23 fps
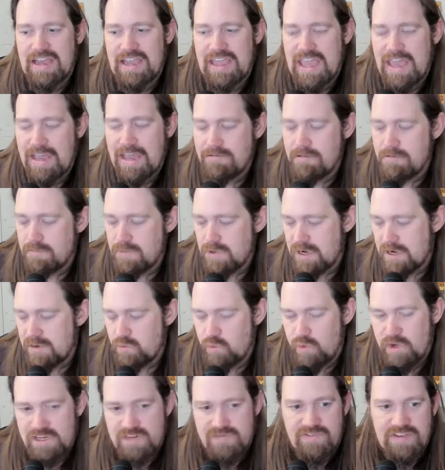I can't remember on
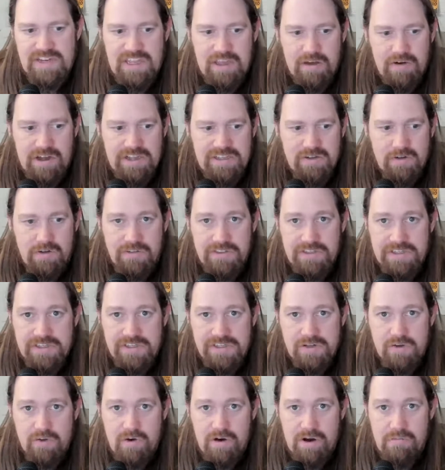which video I told this
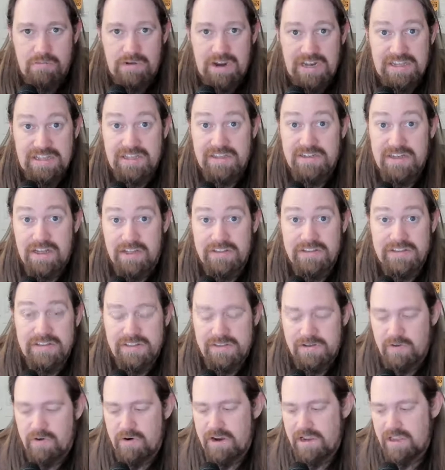story, but I did tell this
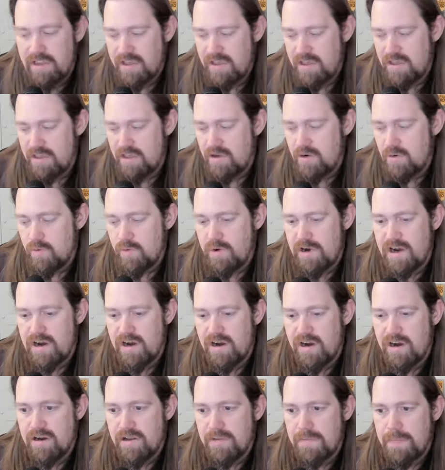story
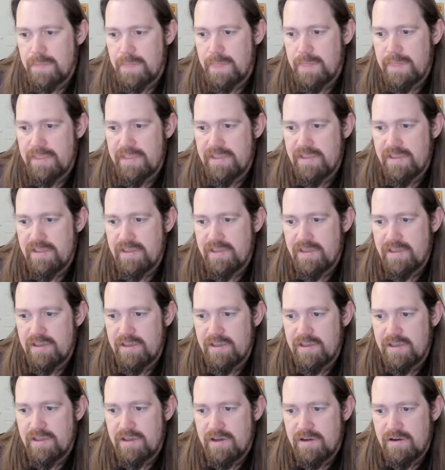where
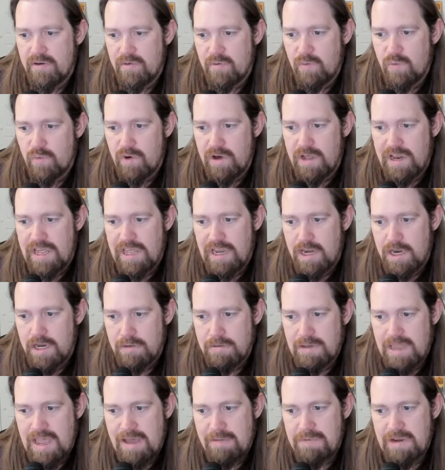what ended up
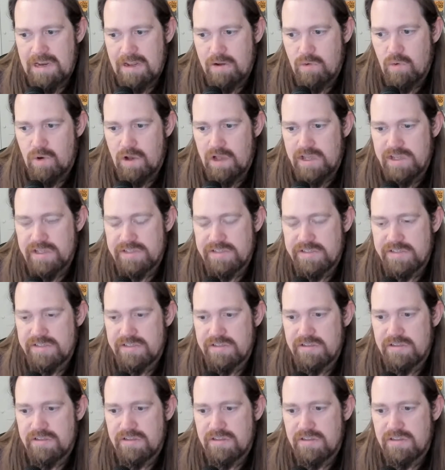happening was
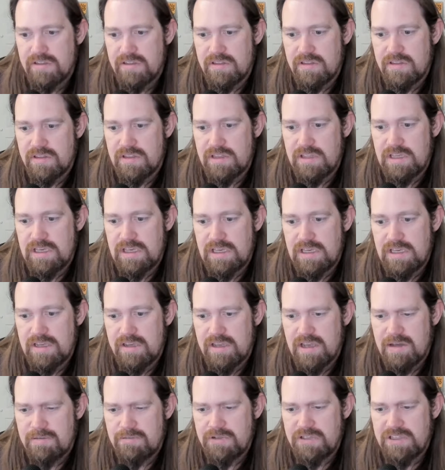the
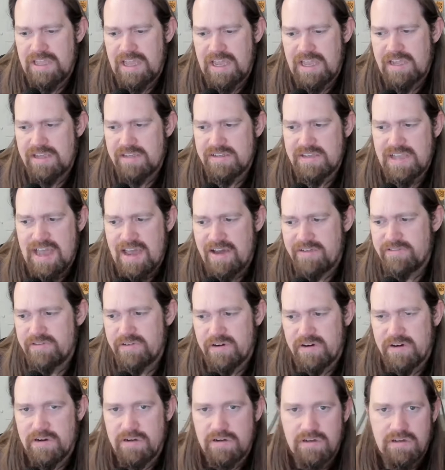couple days
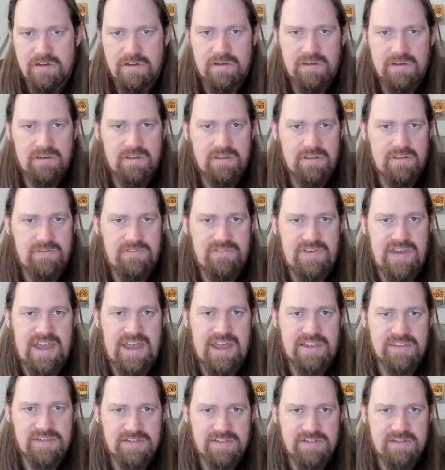after the
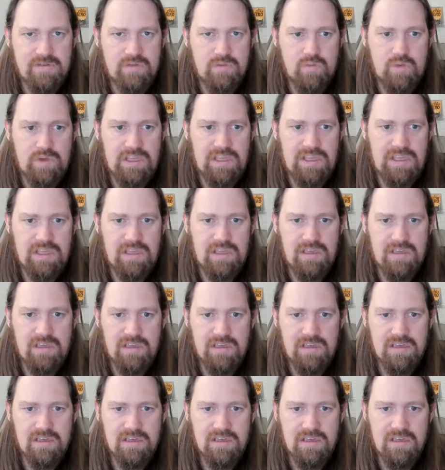fast, we
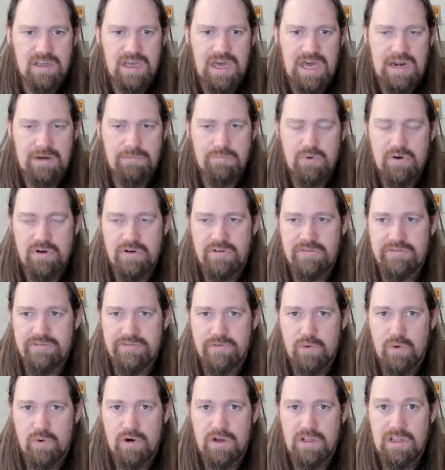got approved
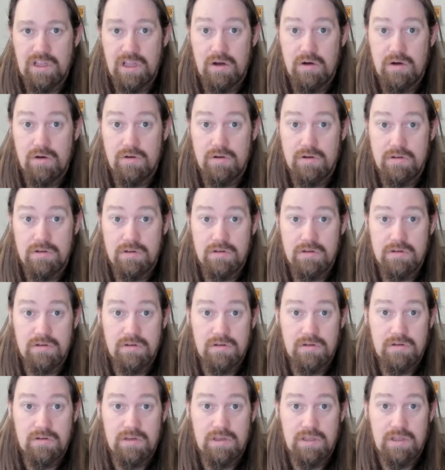for a loan.
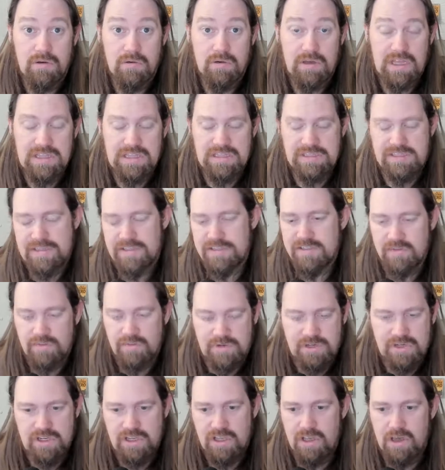We got the sense that
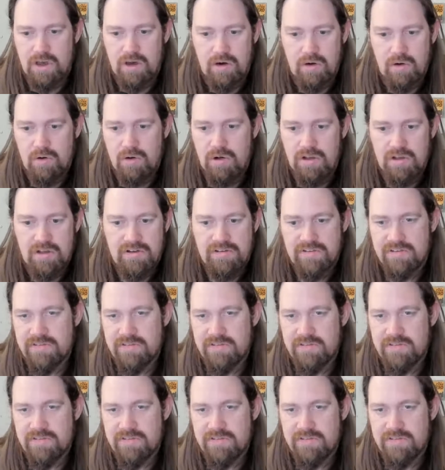we should go